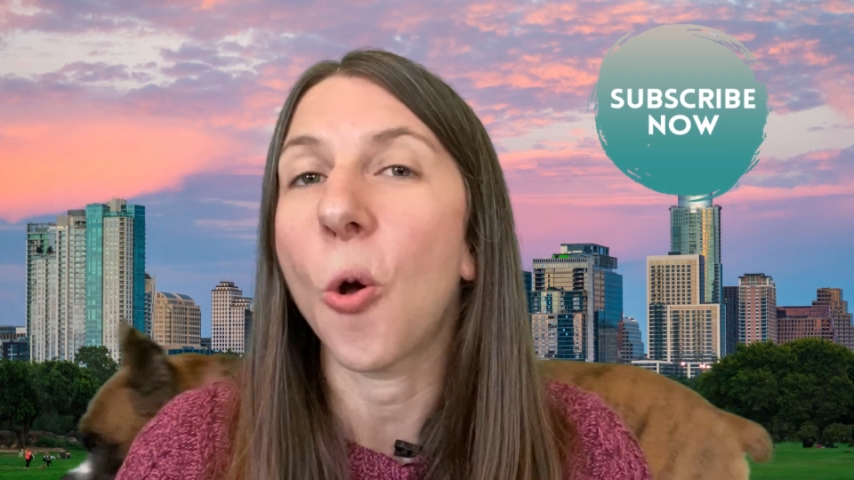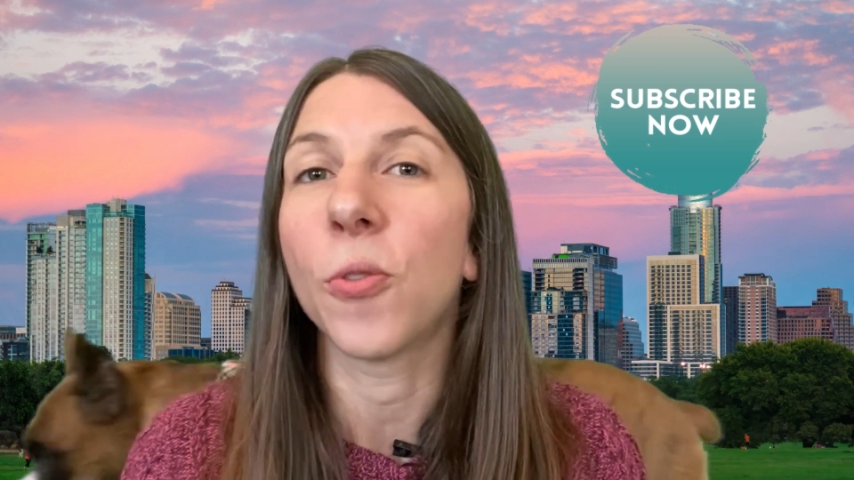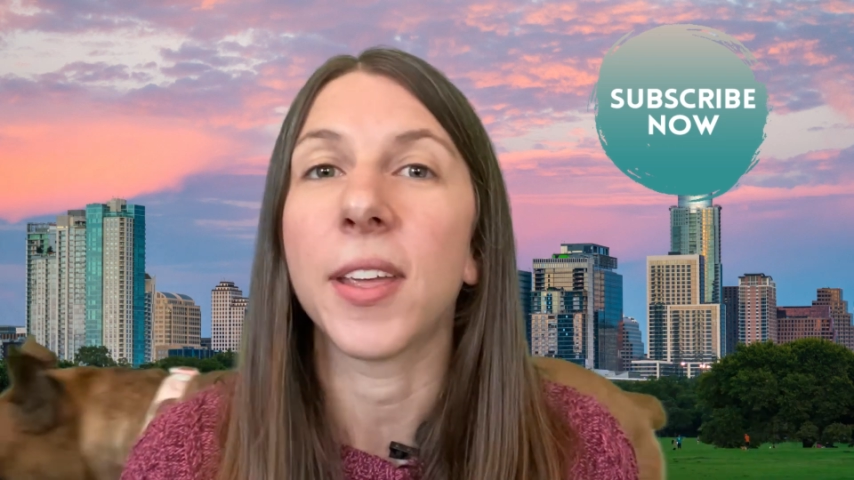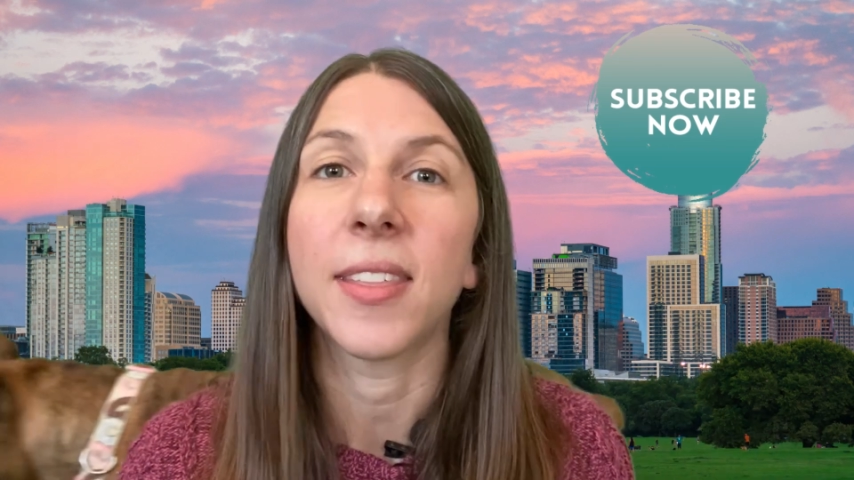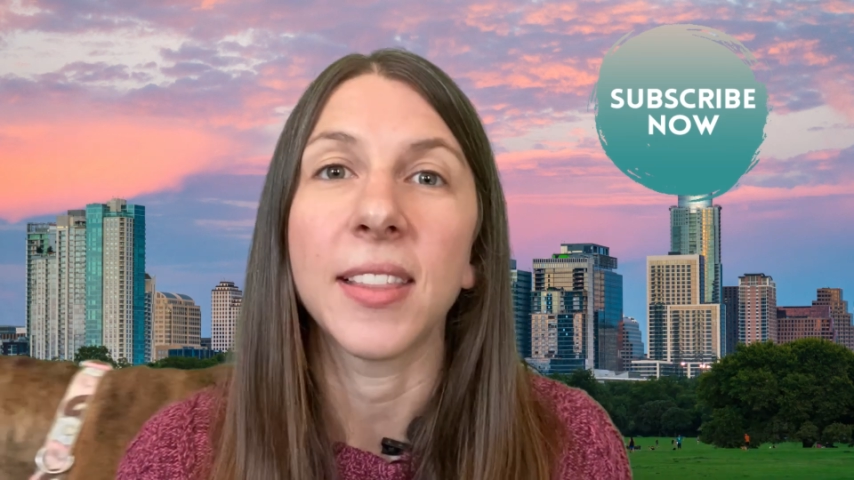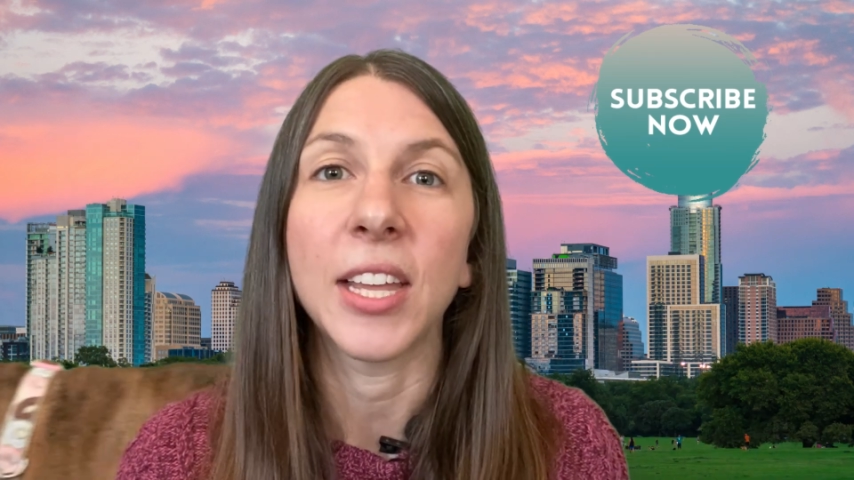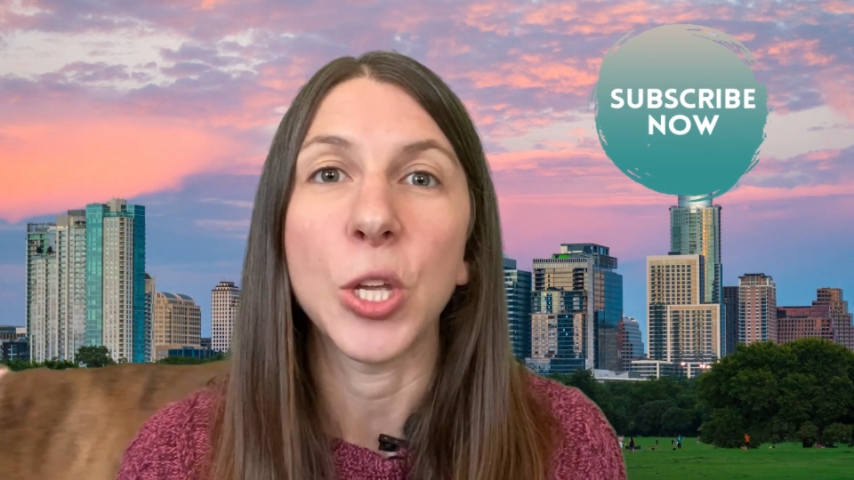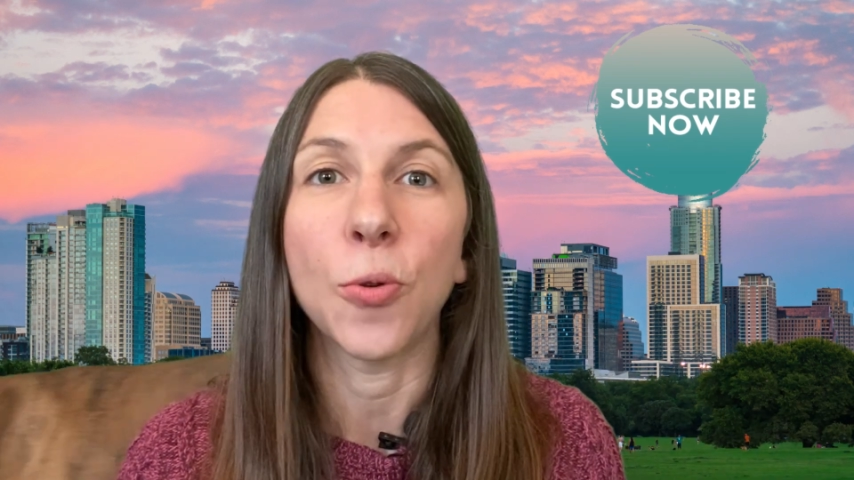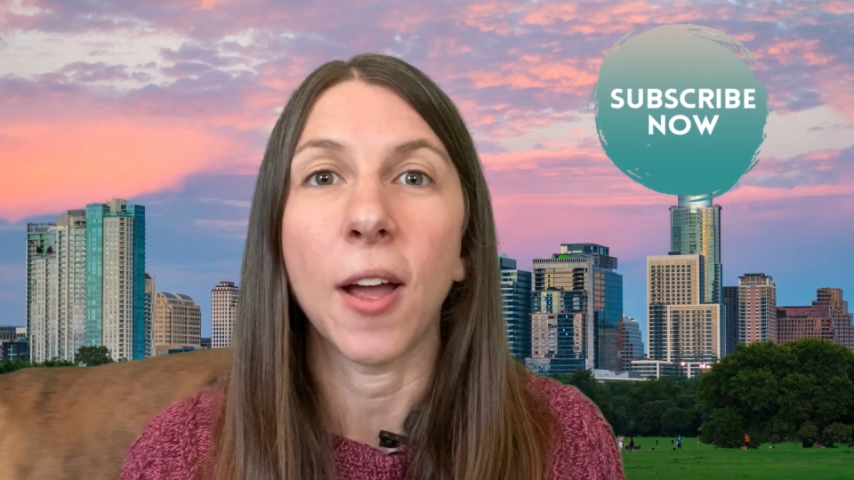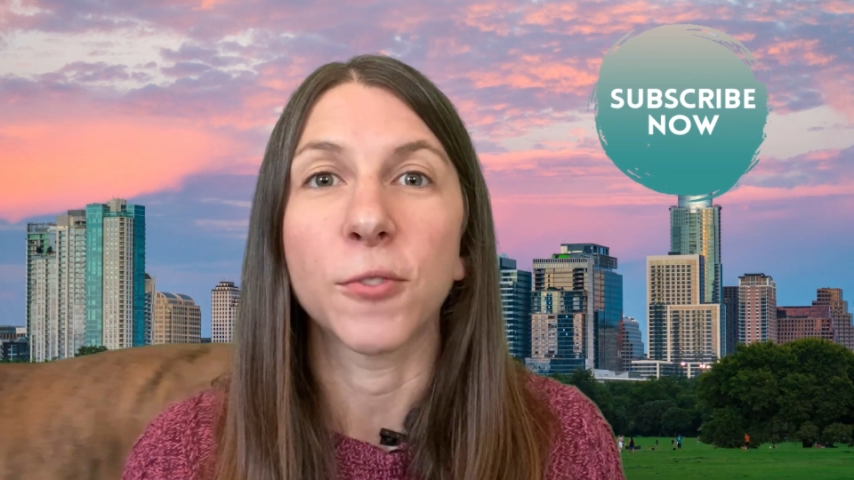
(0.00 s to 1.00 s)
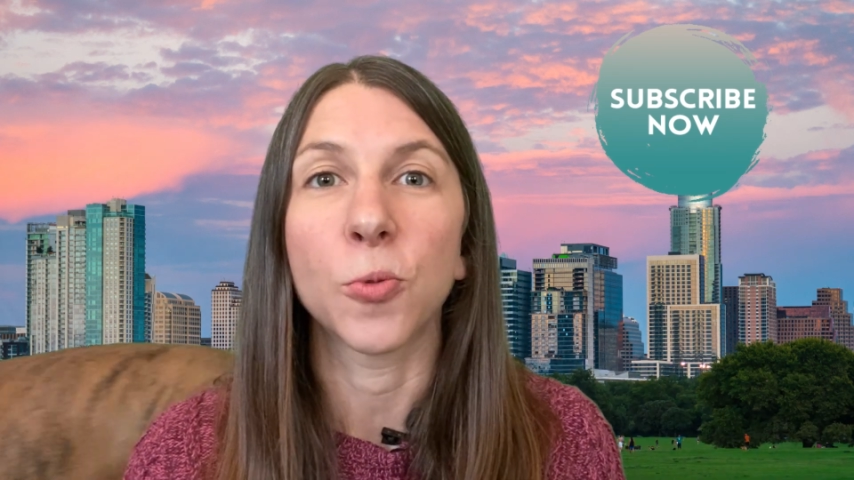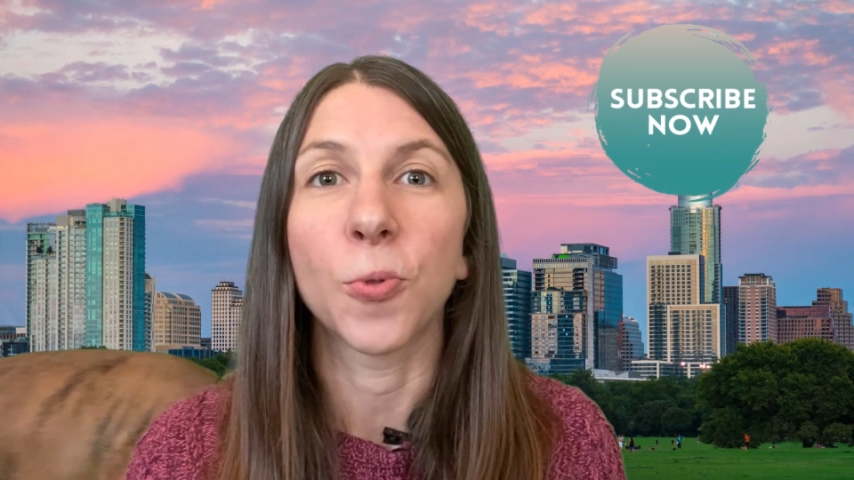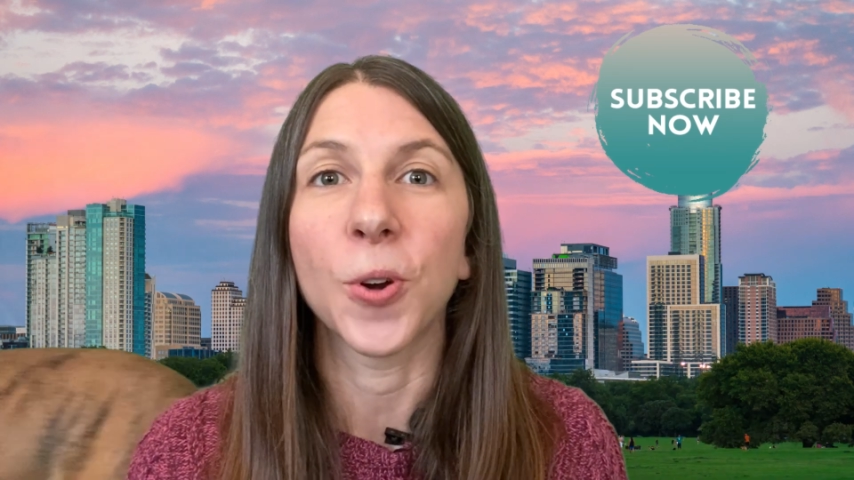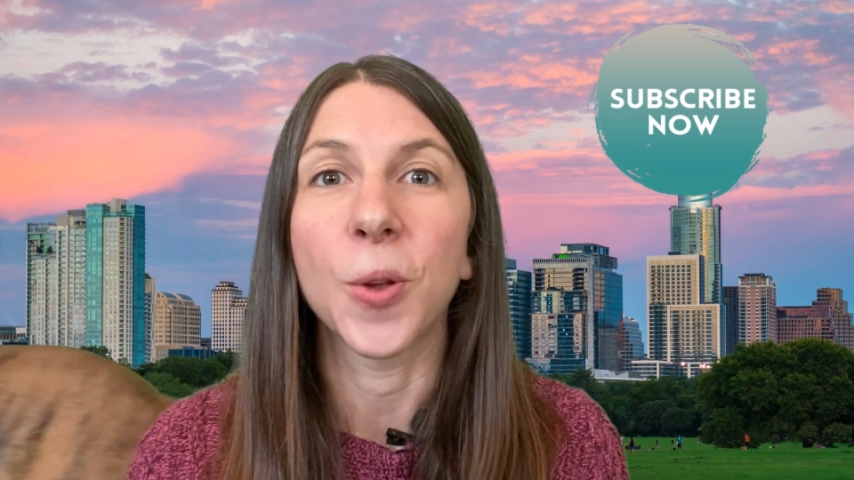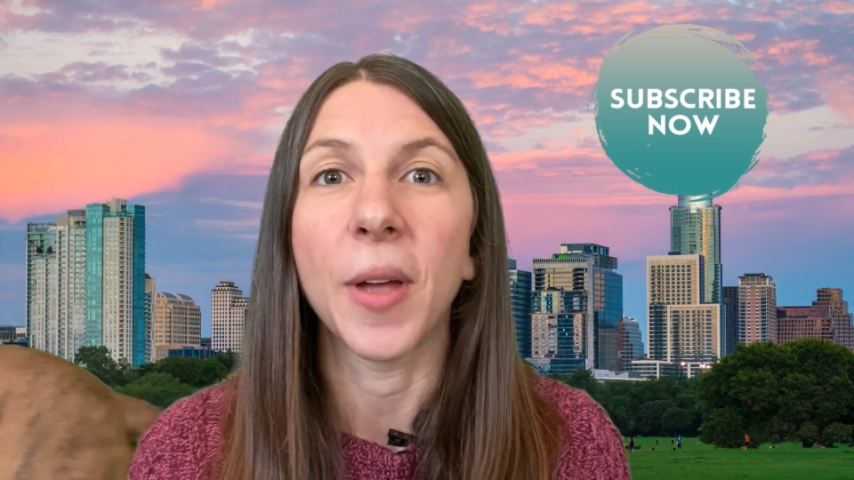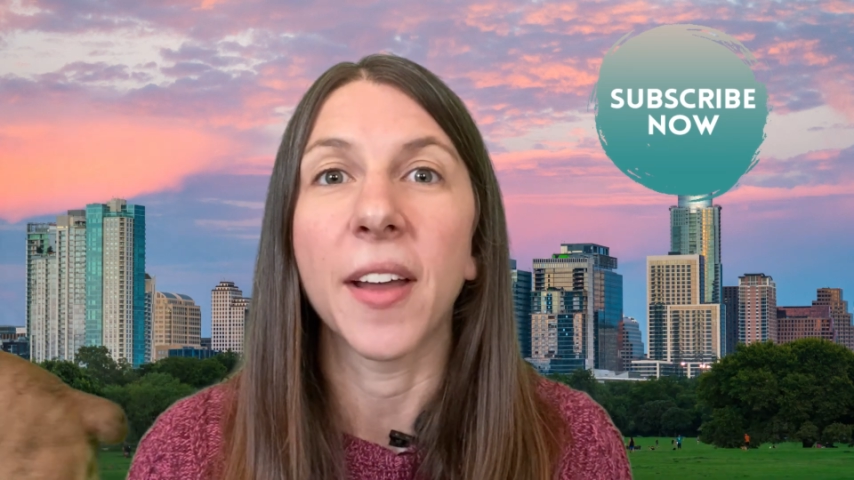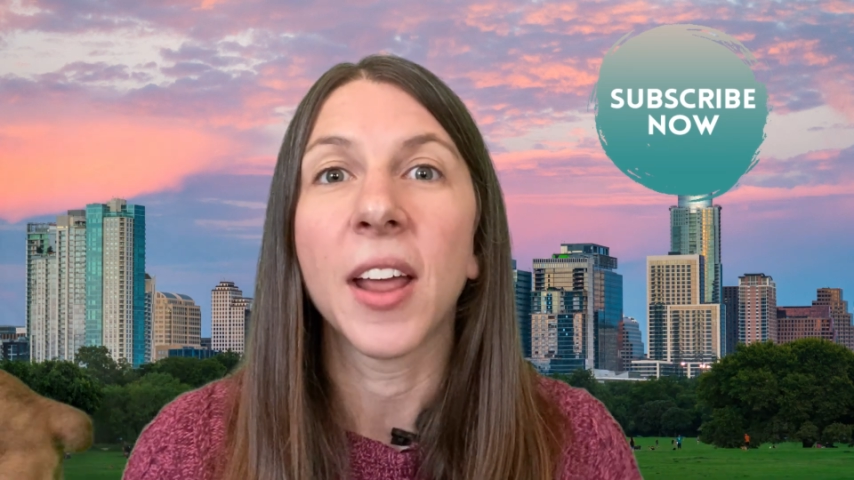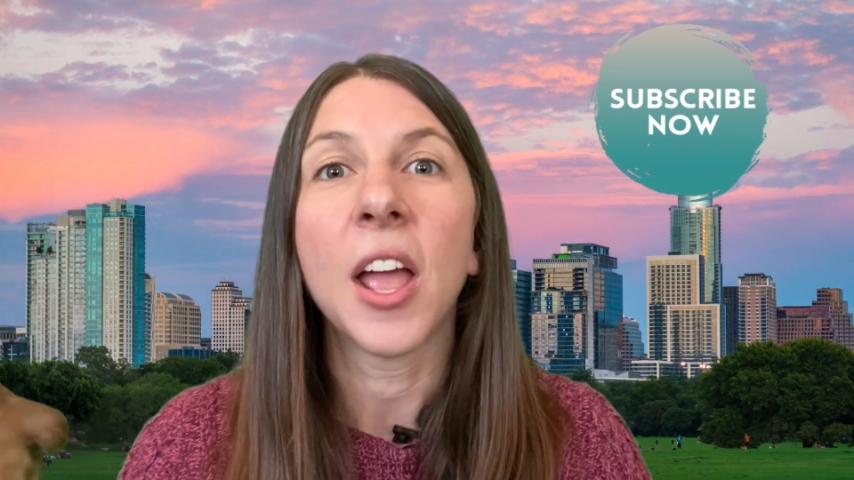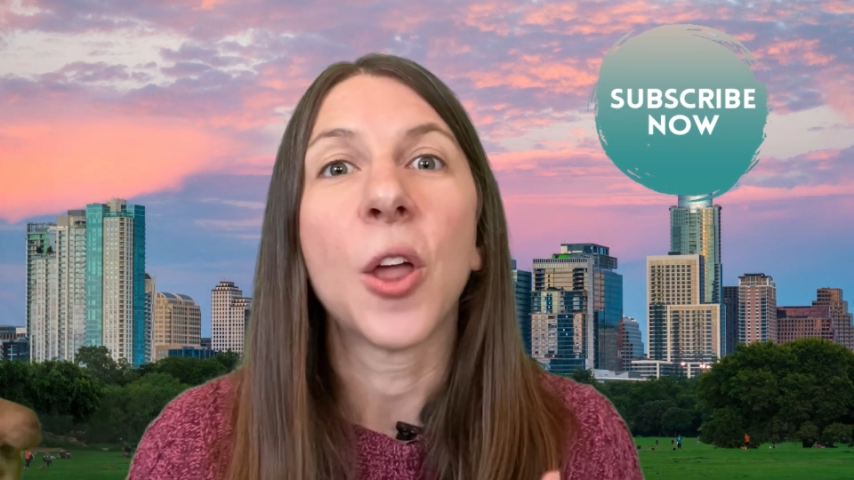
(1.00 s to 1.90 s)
only thing that you have to worry about,